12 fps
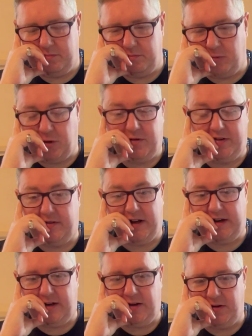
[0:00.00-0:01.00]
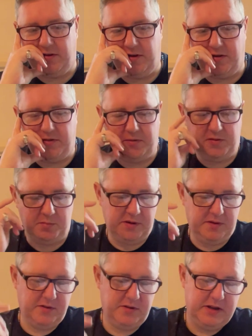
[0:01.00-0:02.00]
looks exactly like Joseph
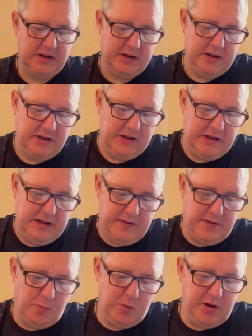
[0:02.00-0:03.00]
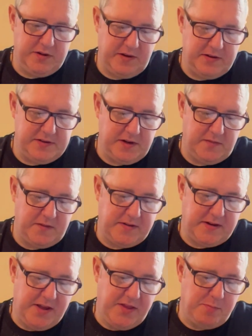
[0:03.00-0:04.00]
Smith. The work that he did on the
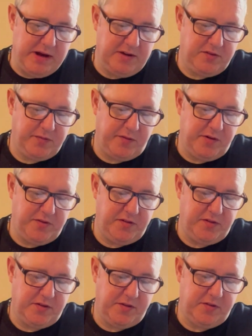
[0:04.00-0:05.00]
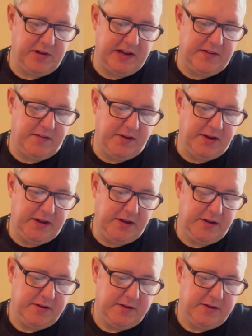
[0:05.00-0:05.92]
death mask, for instance, and the